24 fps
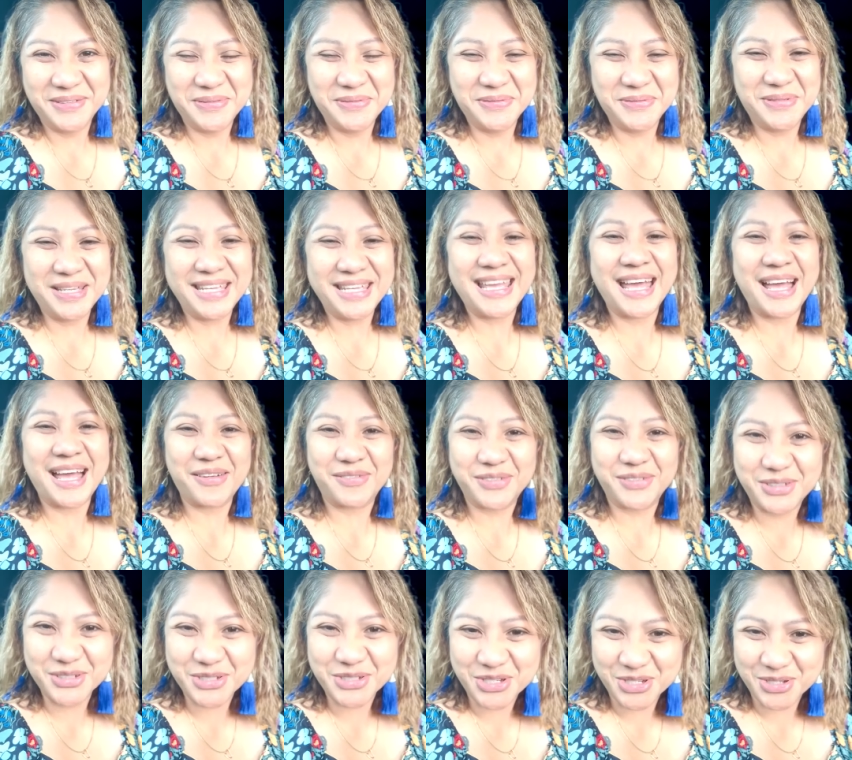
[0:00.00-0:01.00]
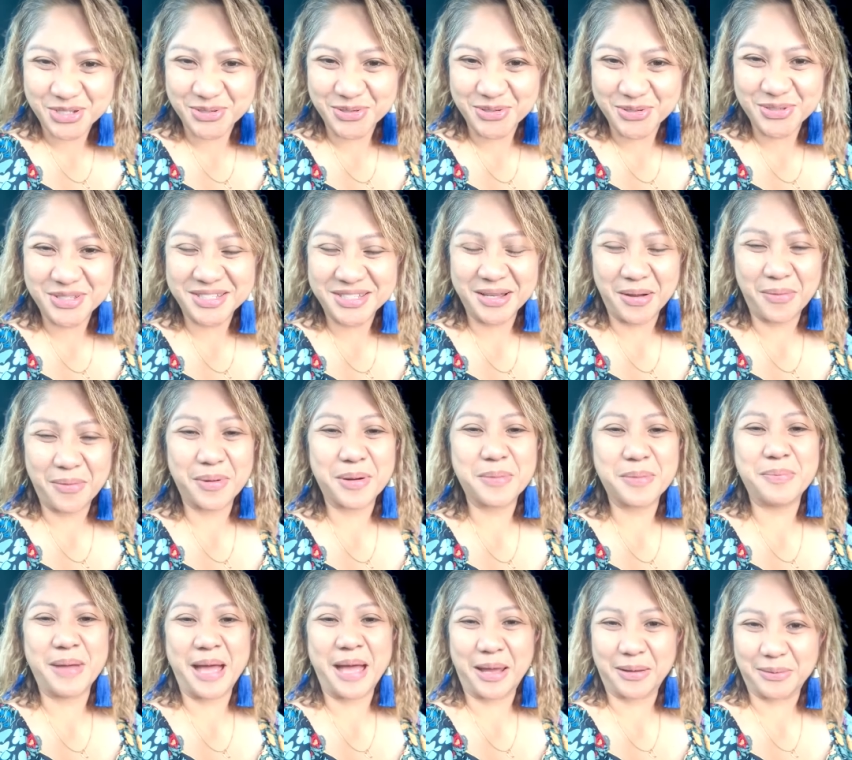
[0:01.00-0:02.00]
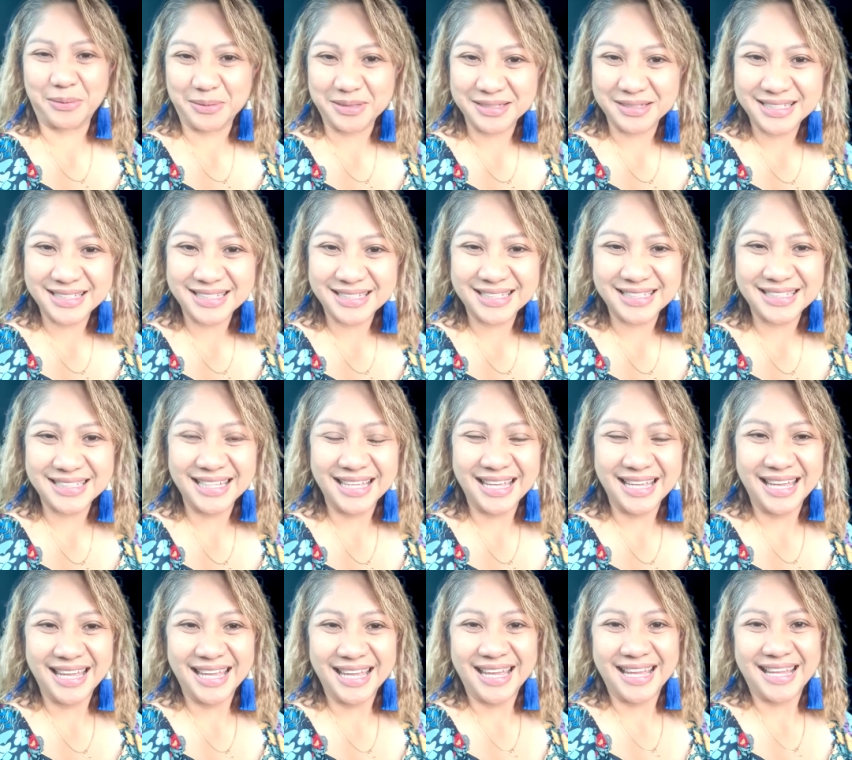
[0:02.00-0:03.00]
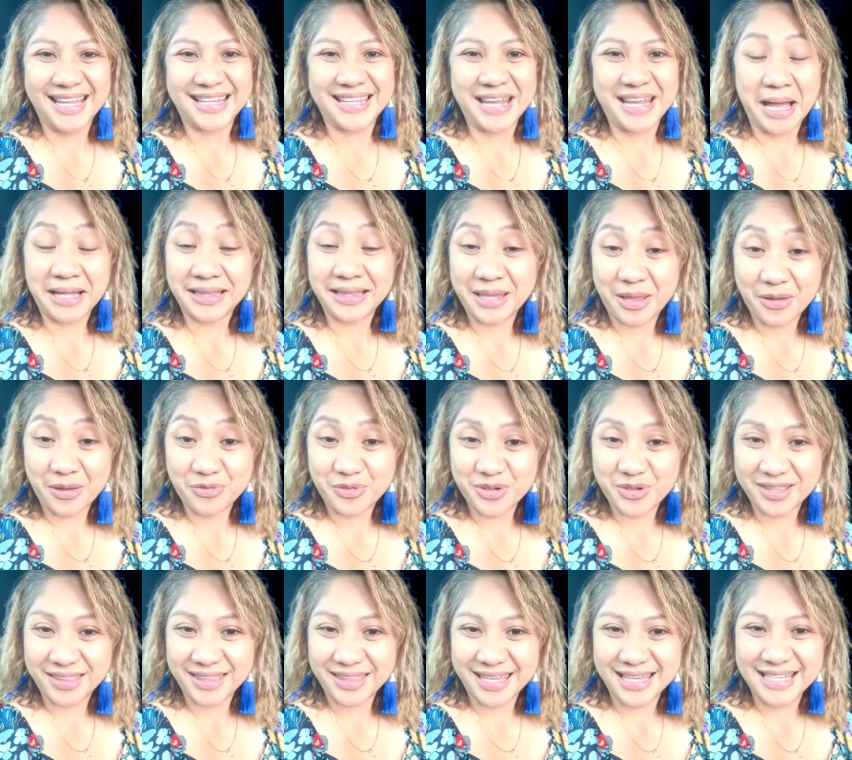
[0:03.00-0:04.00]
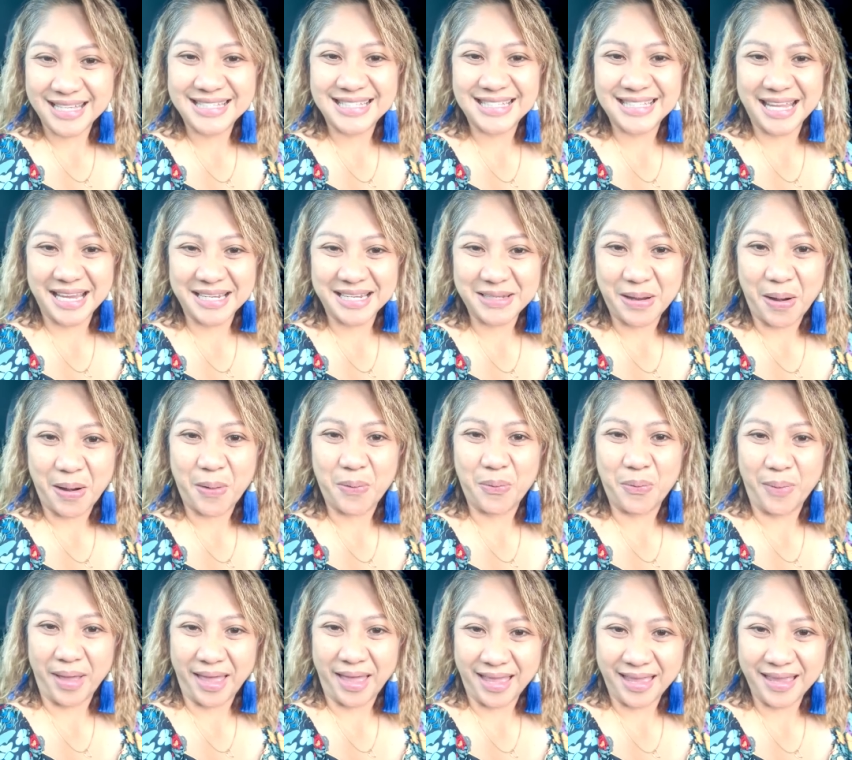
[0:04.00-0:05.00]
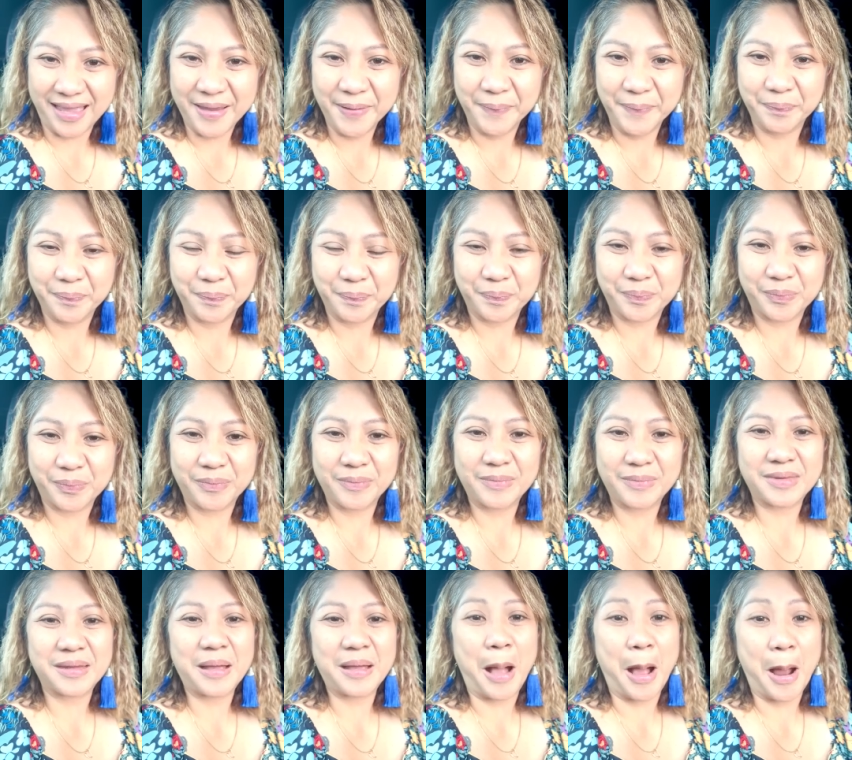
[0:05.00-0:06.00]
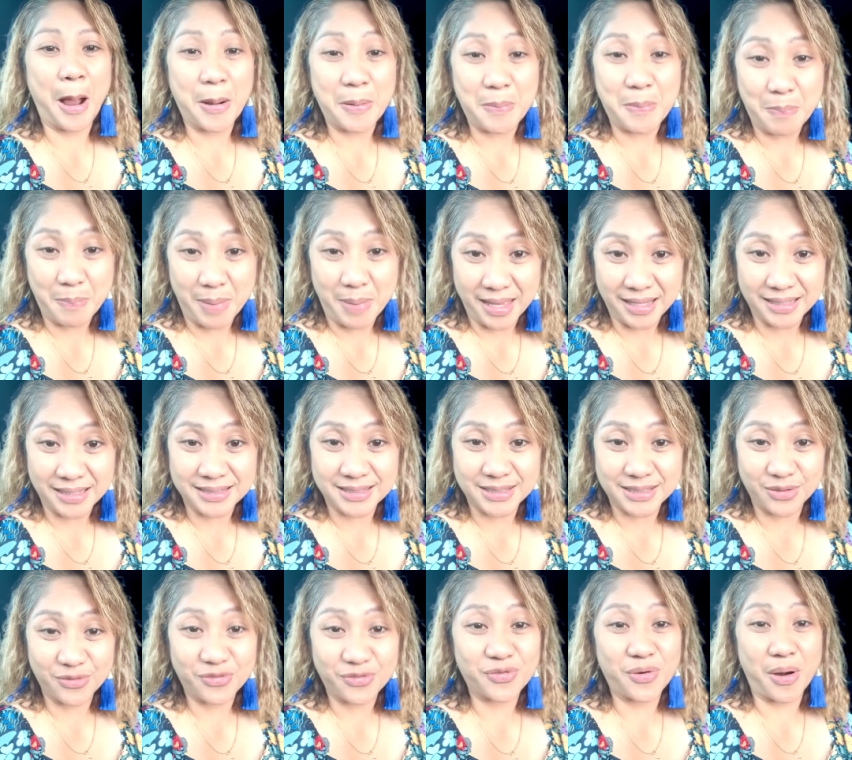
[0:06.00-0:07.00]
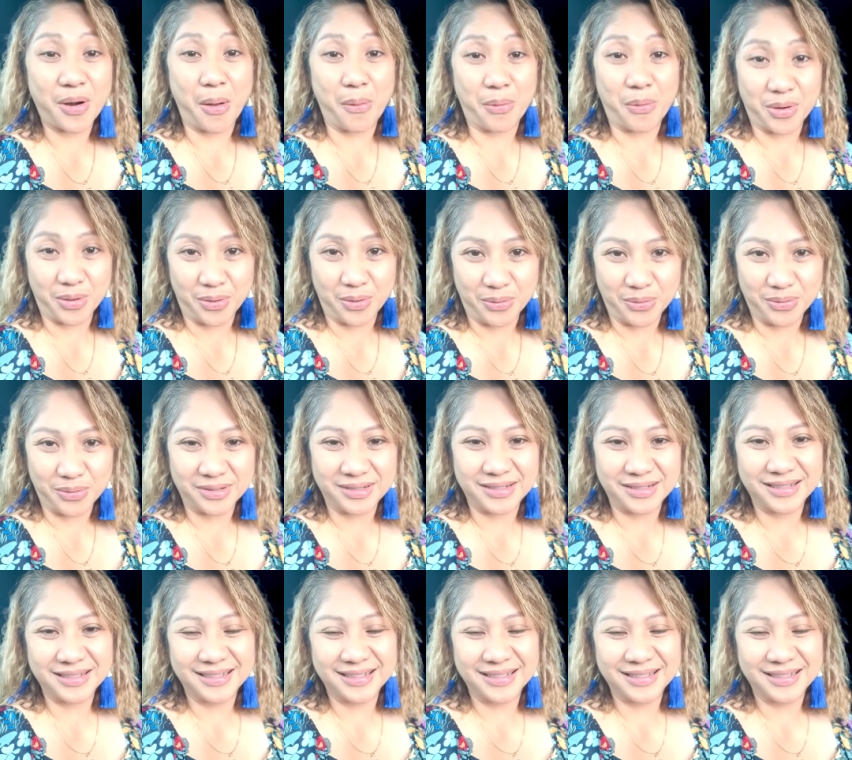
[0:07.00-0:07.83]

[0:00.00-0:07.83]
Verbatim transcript: we have to choose our battles. Not everything sent our way are meant for our good.